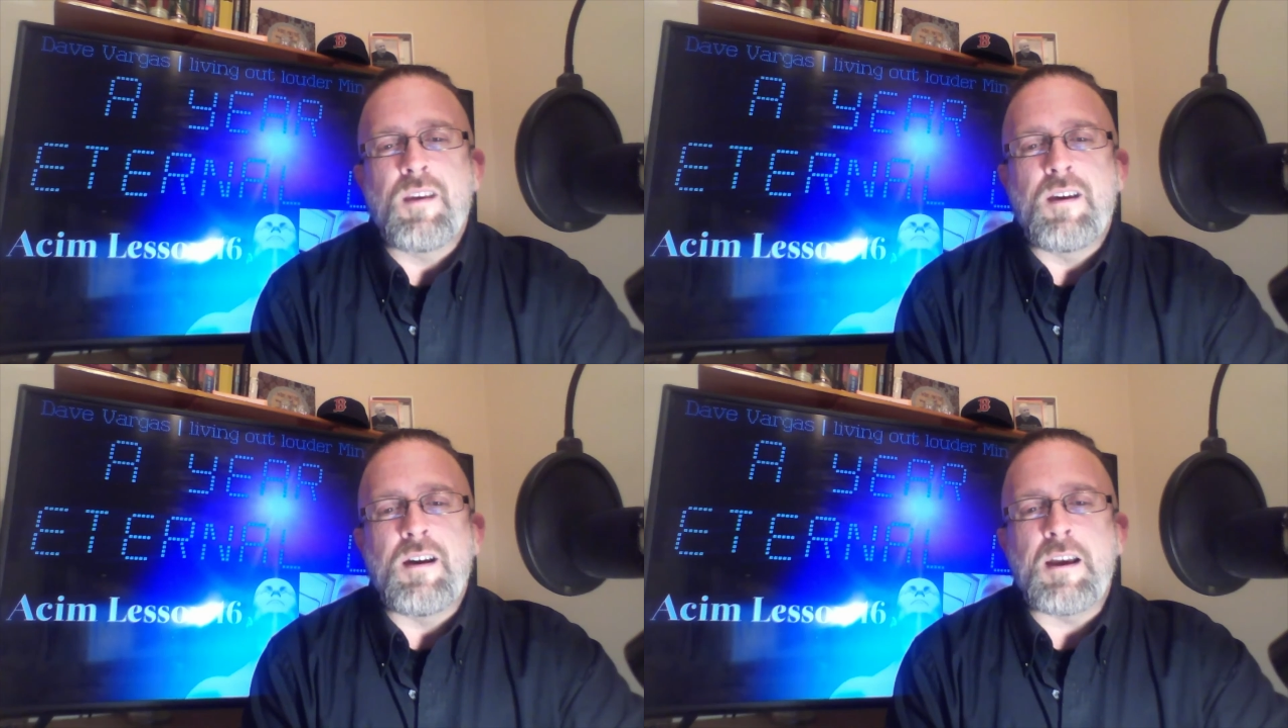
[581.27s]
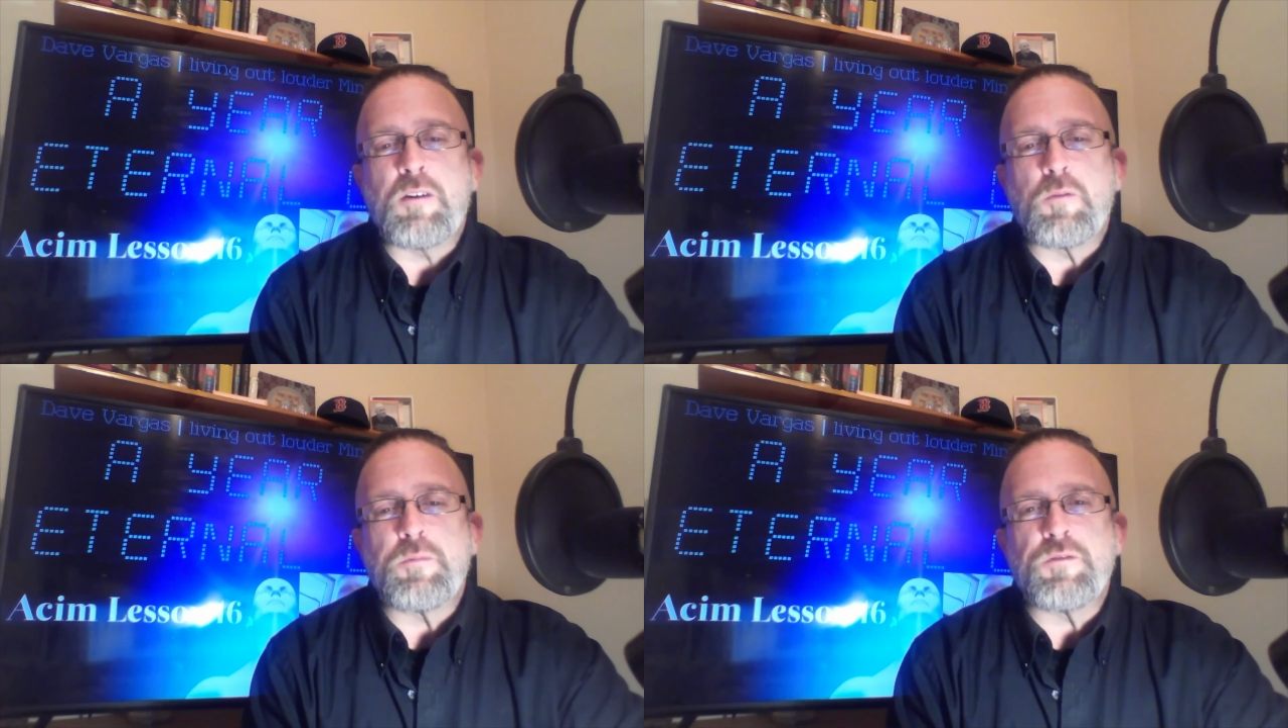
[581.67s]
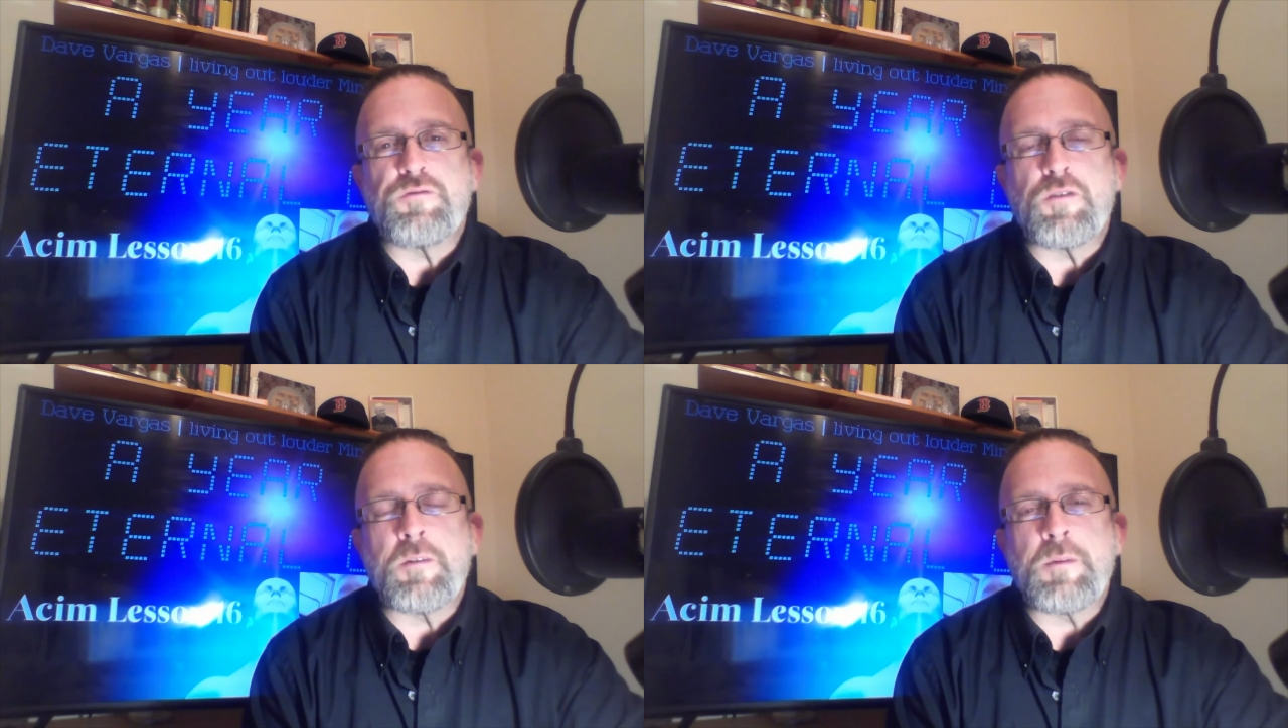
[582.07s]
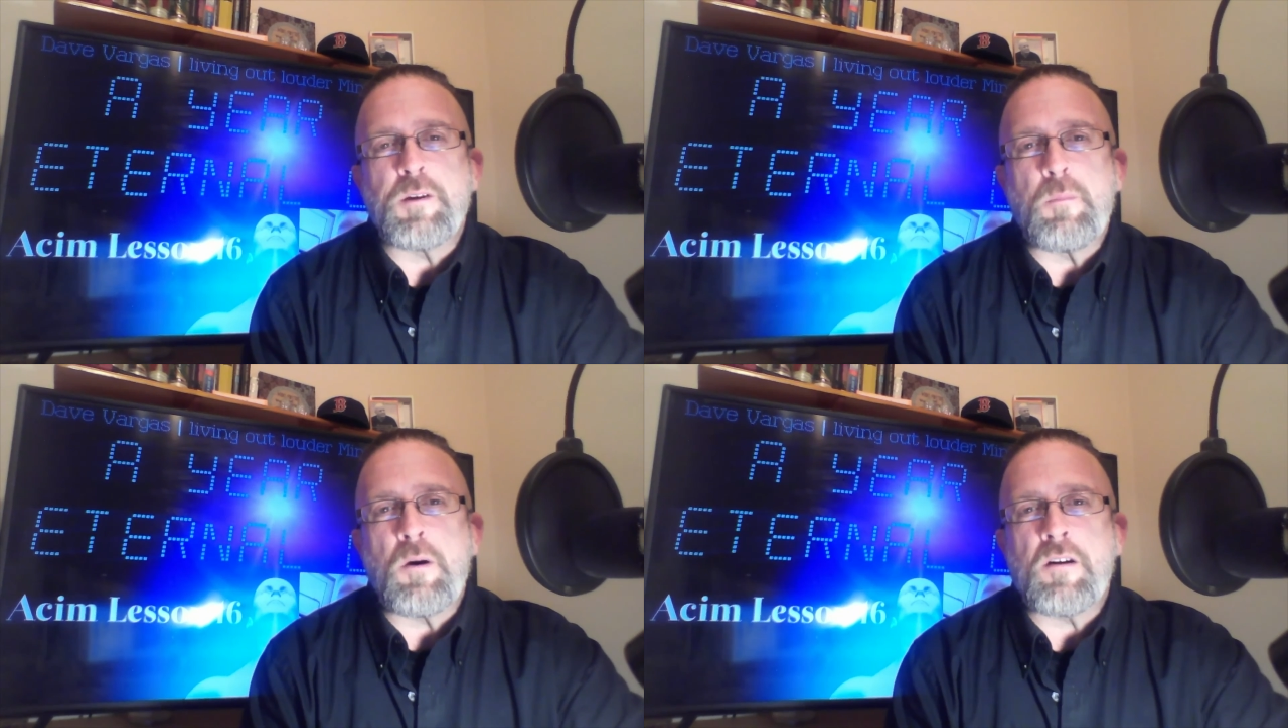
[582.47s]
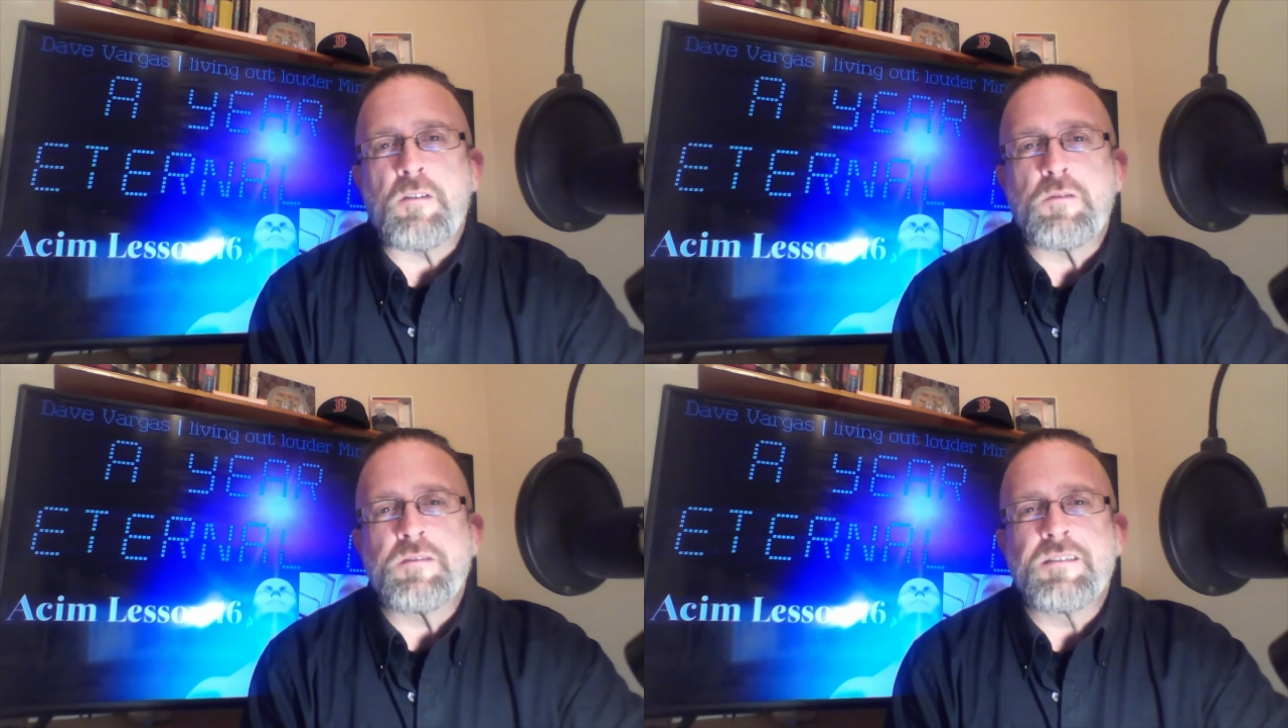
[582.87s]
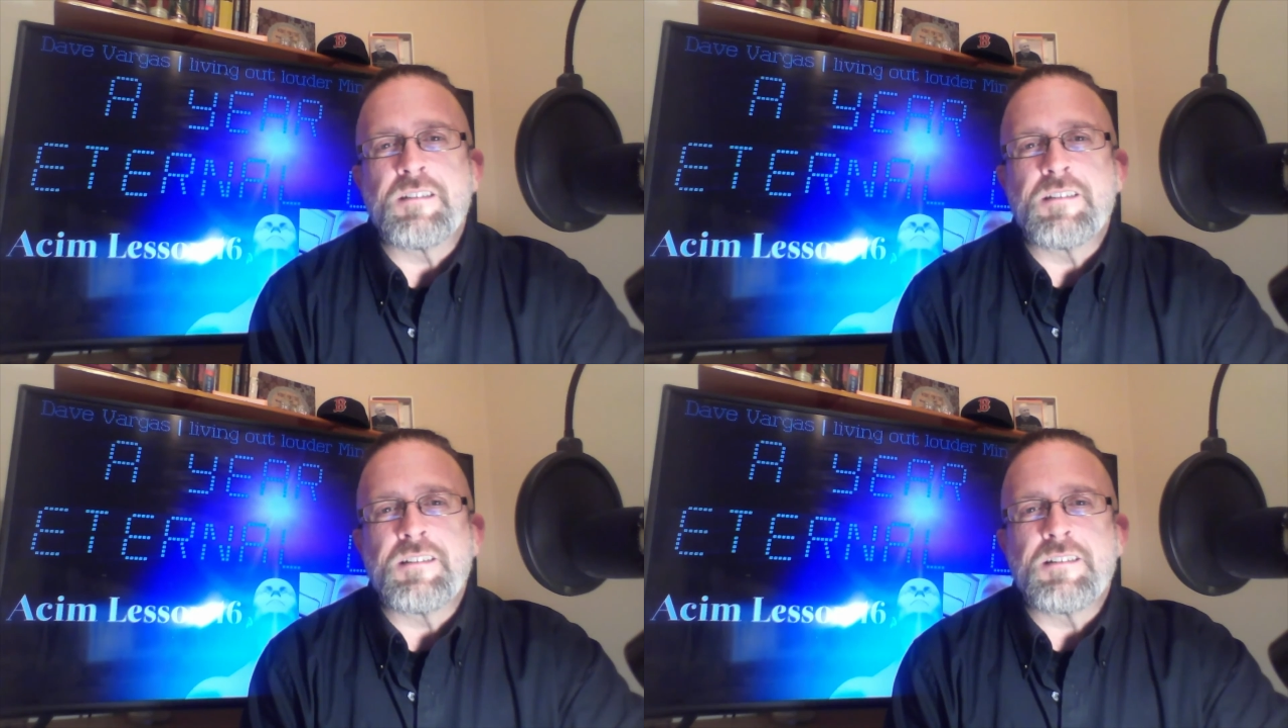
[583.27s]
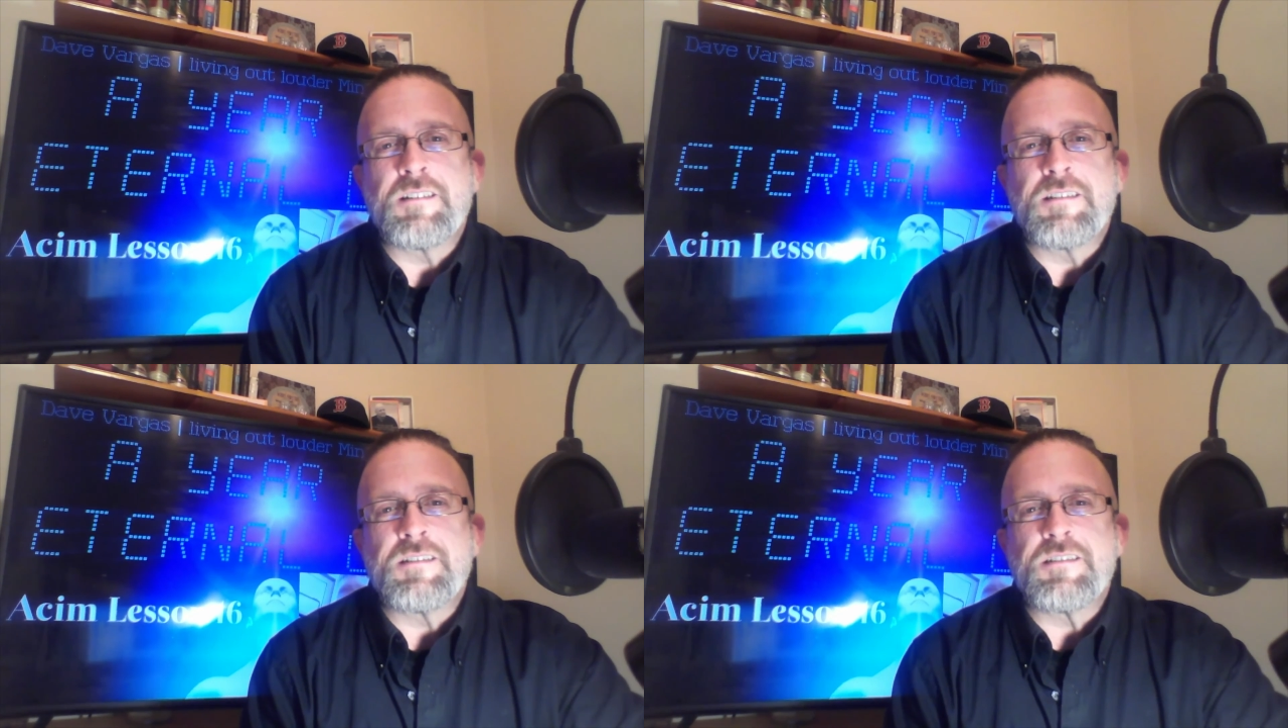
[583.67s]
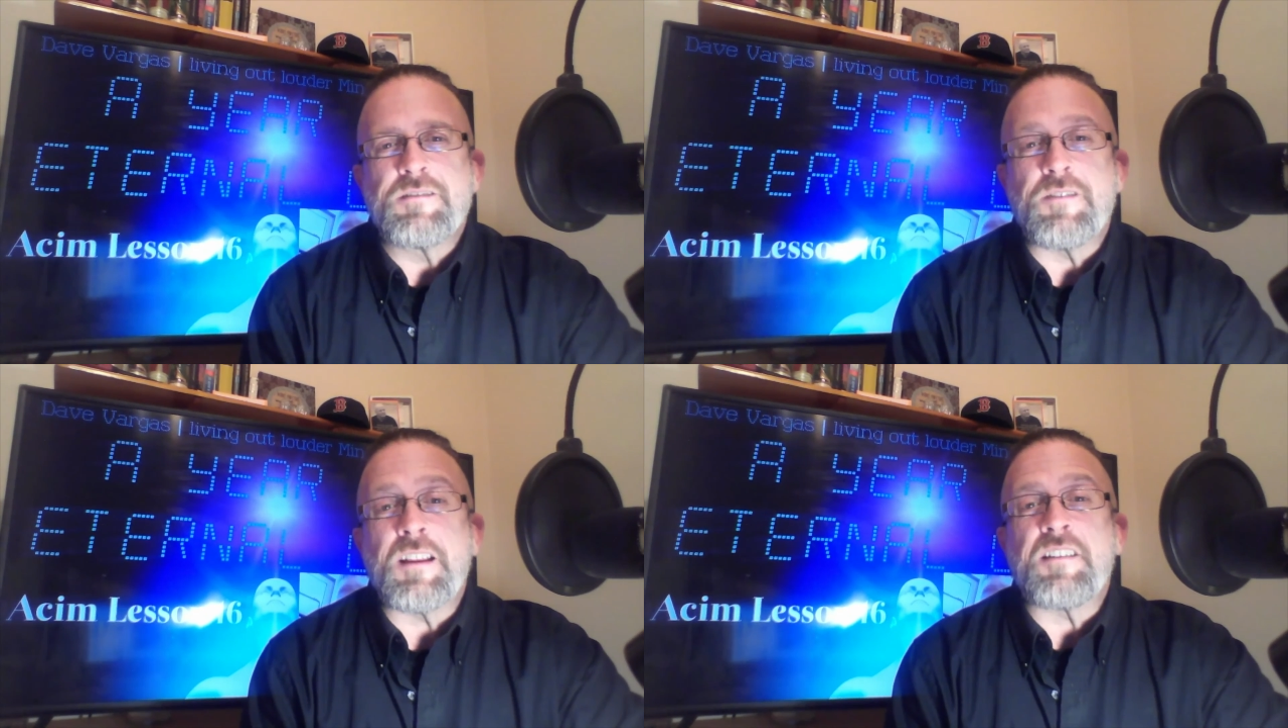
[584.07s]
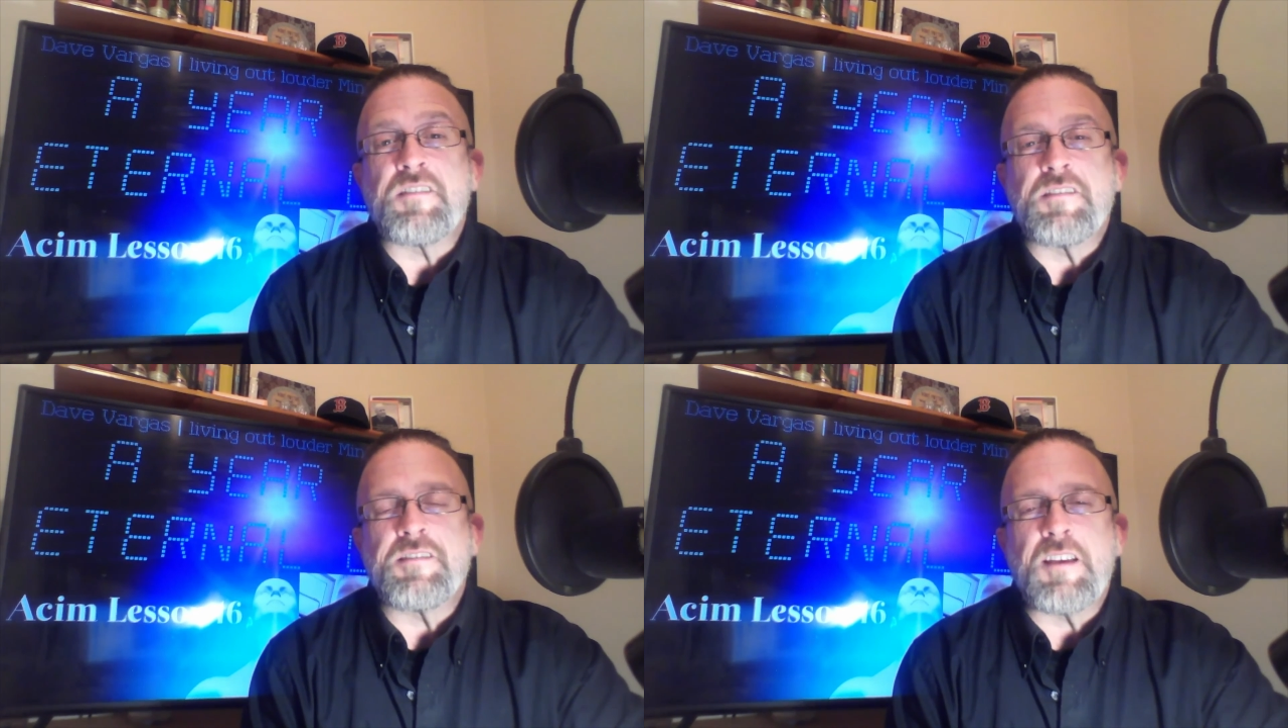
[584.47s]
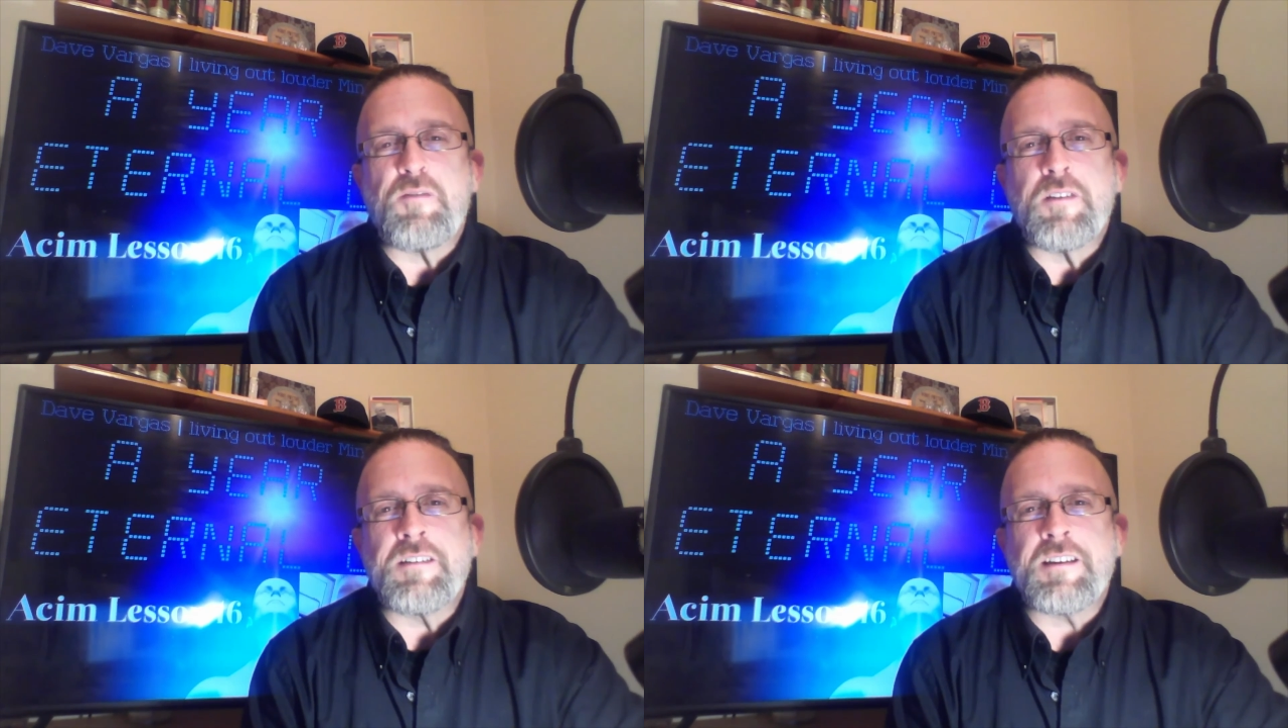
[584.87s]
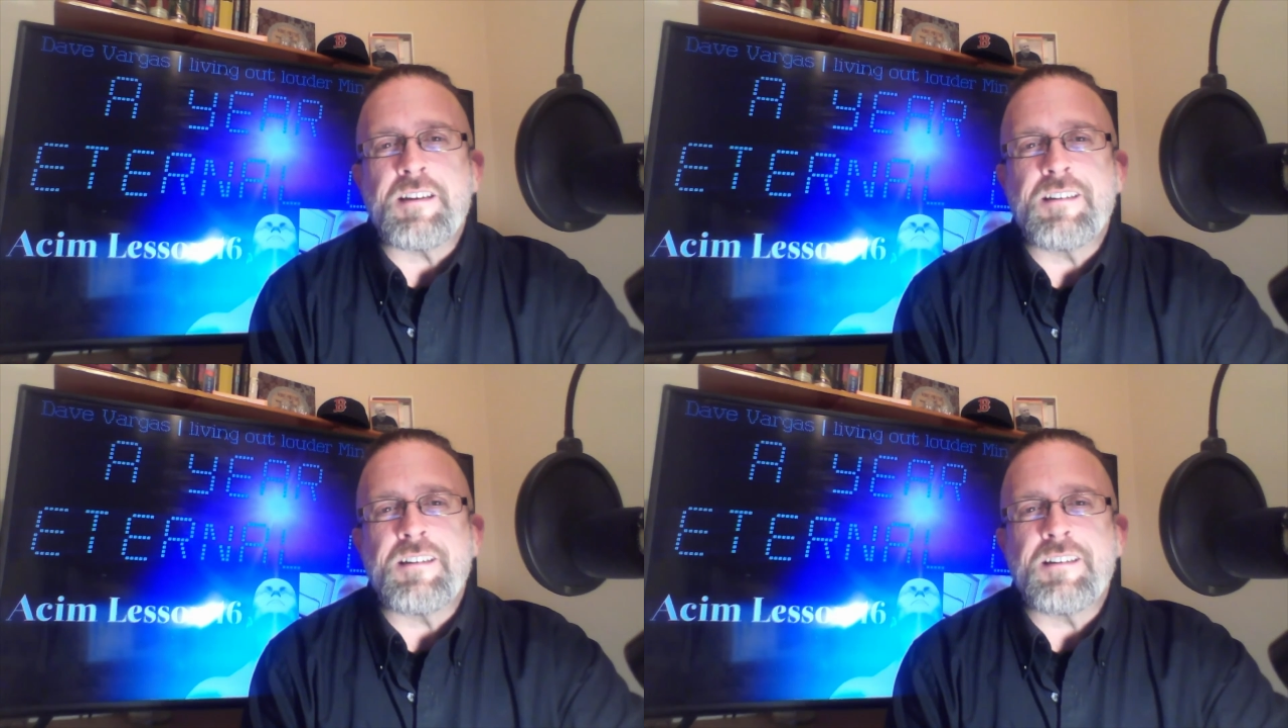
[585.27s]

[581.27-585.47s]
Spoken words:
I hope you'll join me tomorrow for lesson 17.